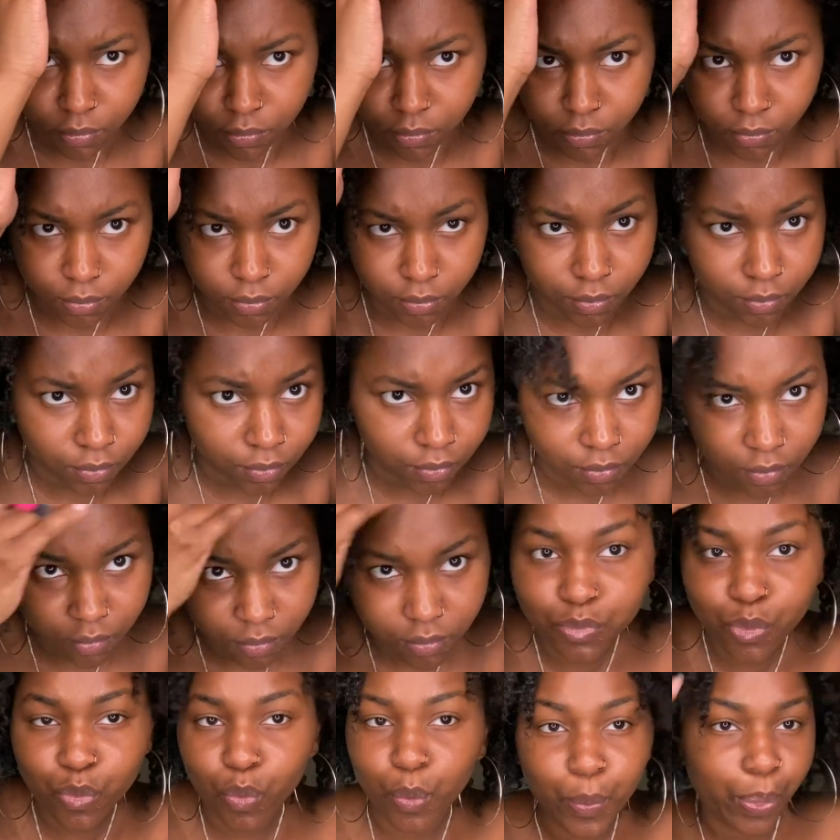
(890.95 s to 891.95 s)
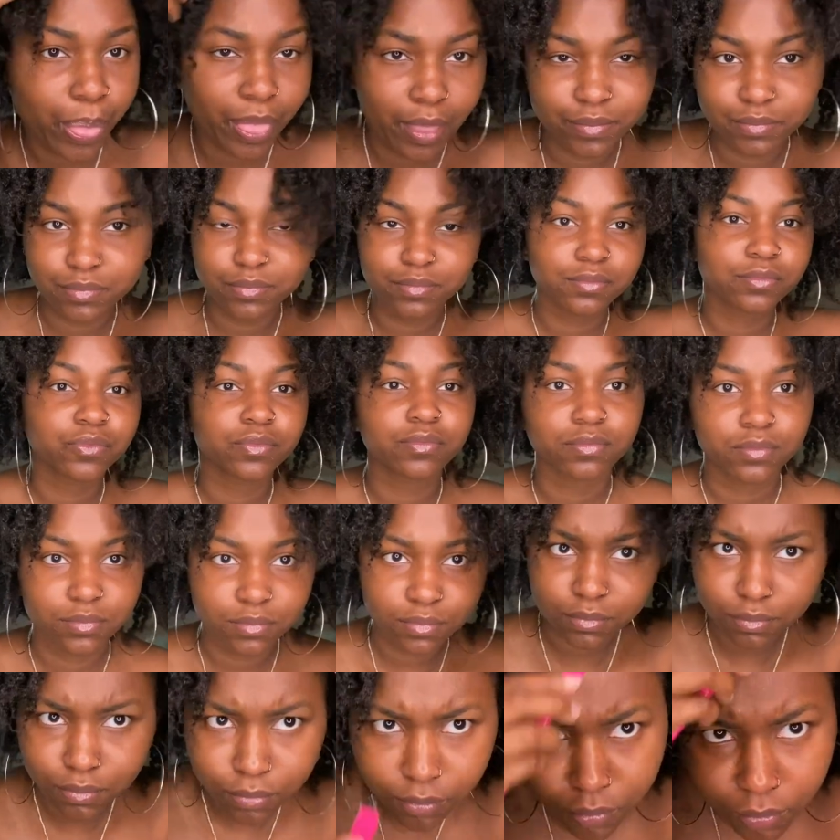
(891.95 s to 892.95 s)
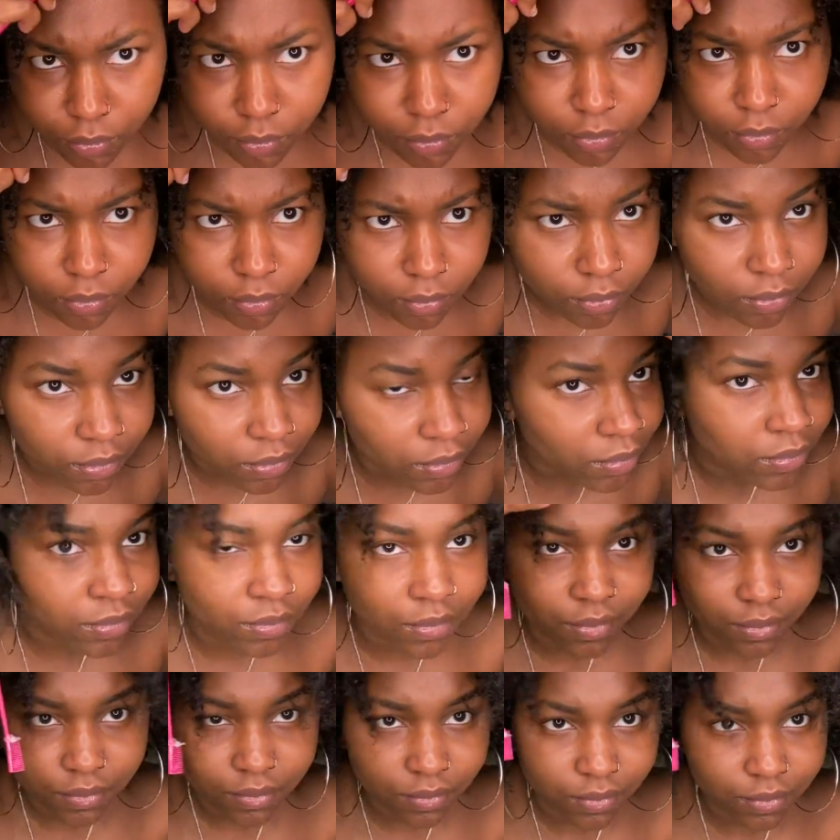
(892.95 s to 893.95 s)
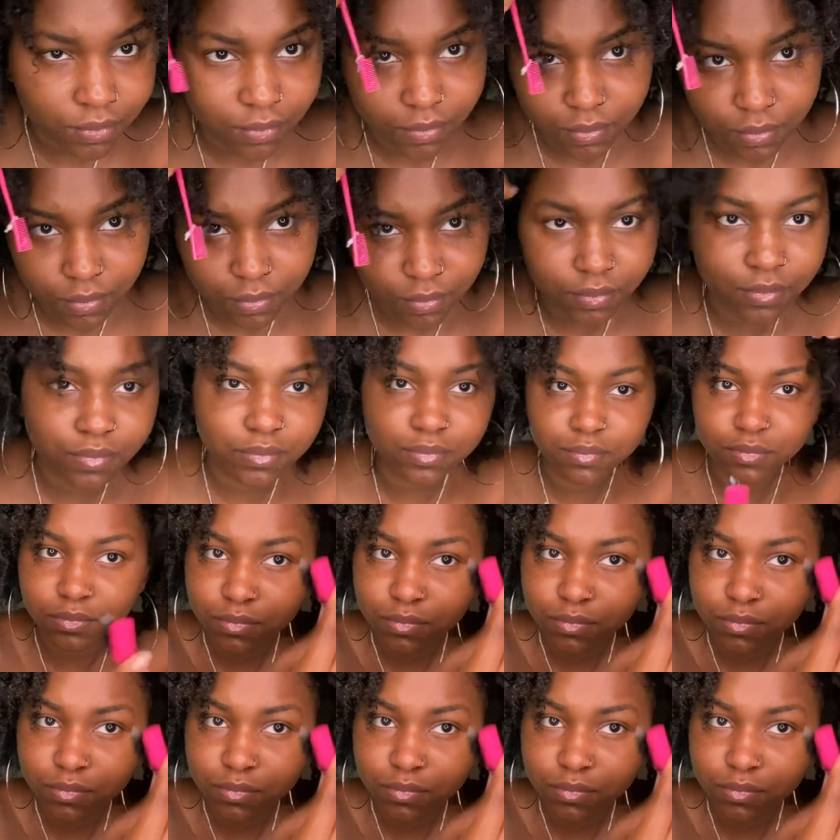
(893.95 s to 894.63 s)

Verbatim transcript: it's just, it's just, it's just swoosh screen. It's the,